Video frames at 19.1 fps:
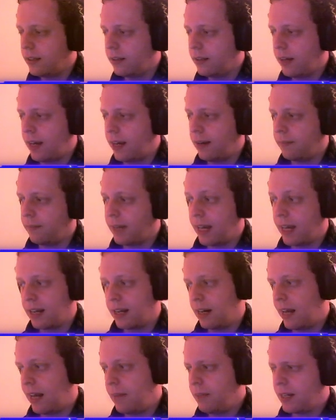Can it
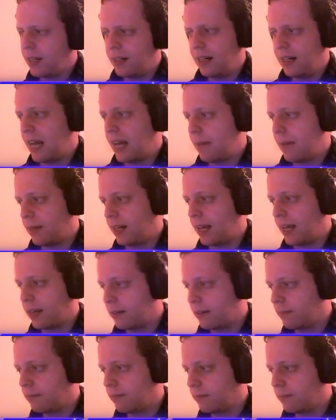climb? It can climb at
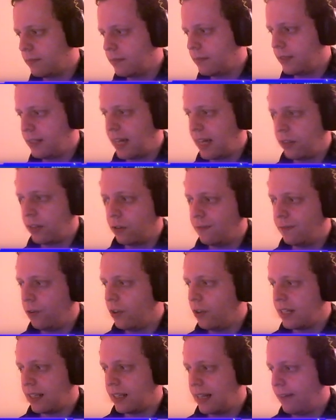10th or
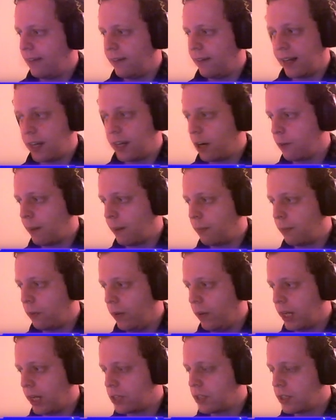14th level, I can't remember
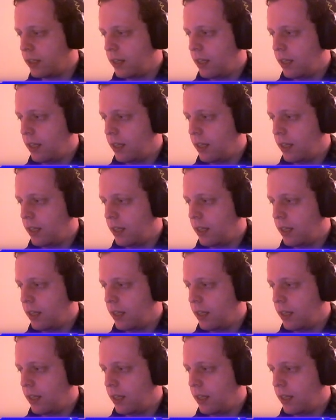which.